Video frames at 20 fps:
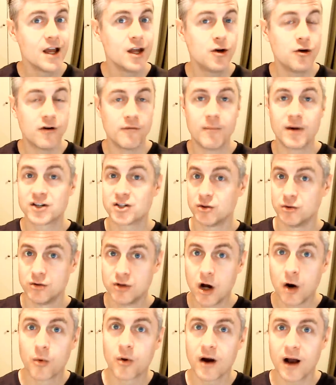you have much
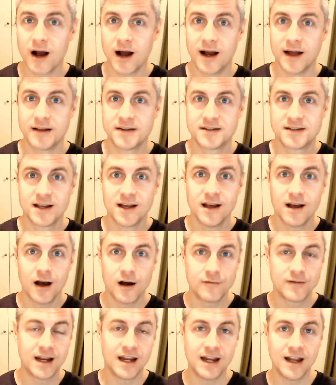lower odds
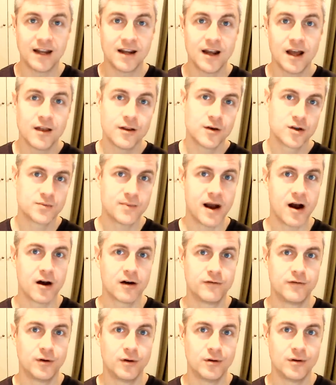of getting those
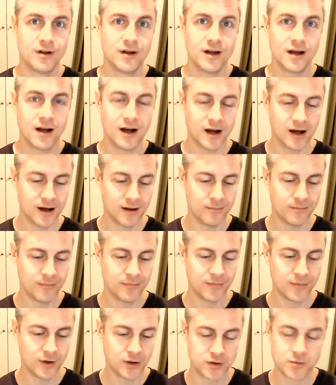powerful, uh,
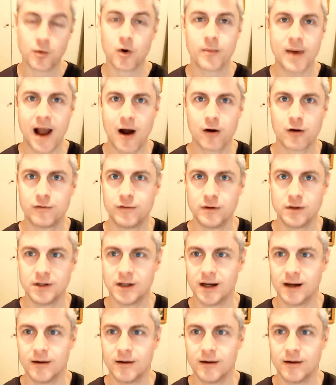those more powerful uh,